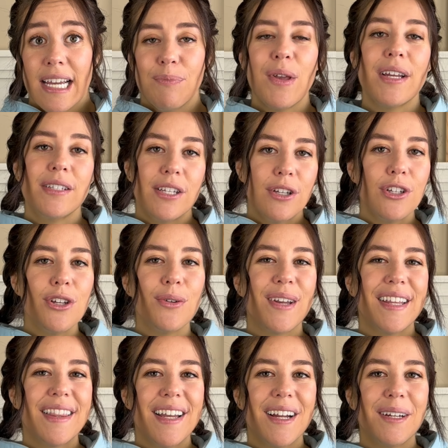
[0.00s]
Until you
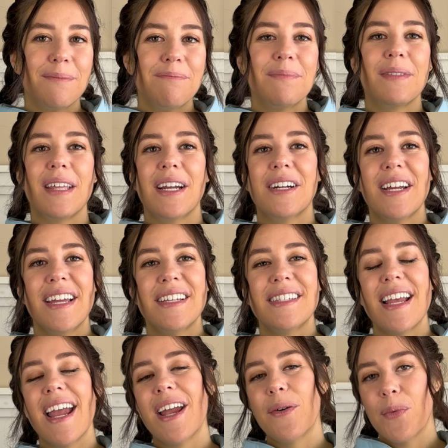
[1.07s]
get there, there is
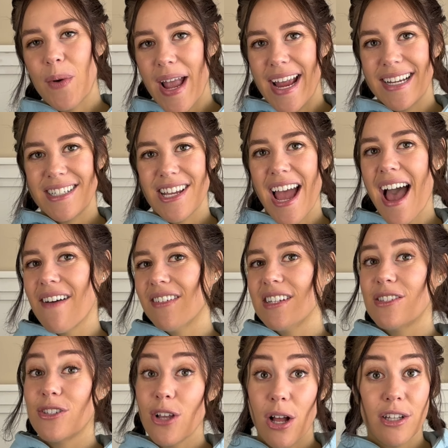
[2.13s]
a way to have a
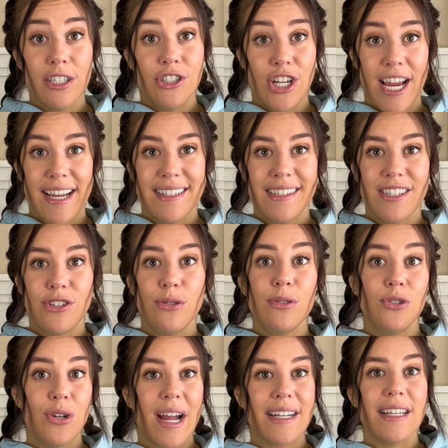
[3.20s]
solid chance to
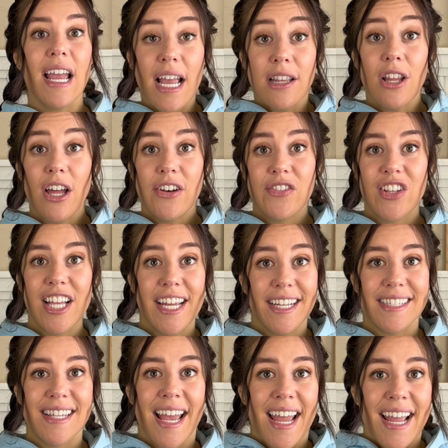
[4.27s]
attract a lot of
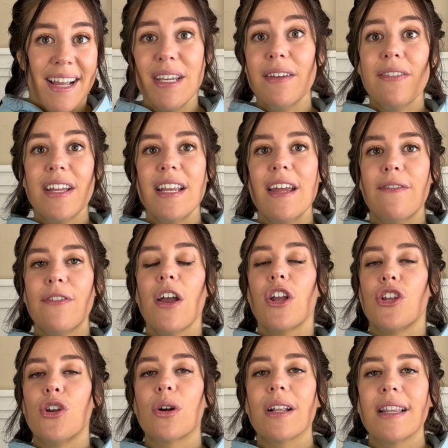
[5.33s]
clicks, even
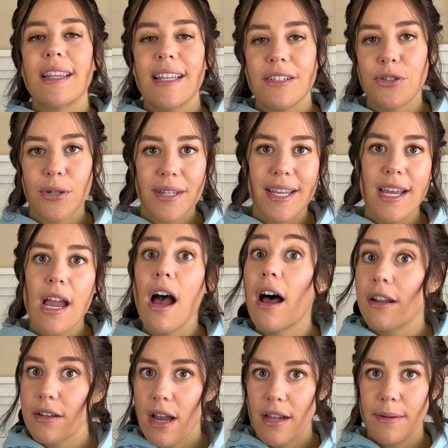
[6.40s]
if you're literally
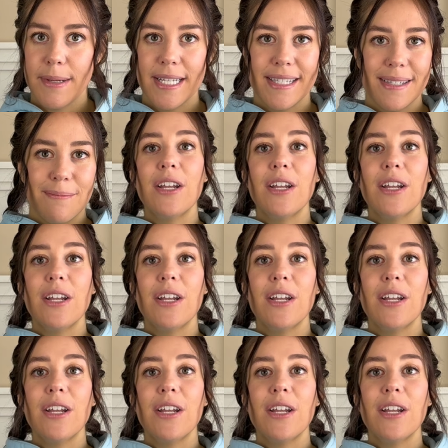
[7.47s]
anonymous.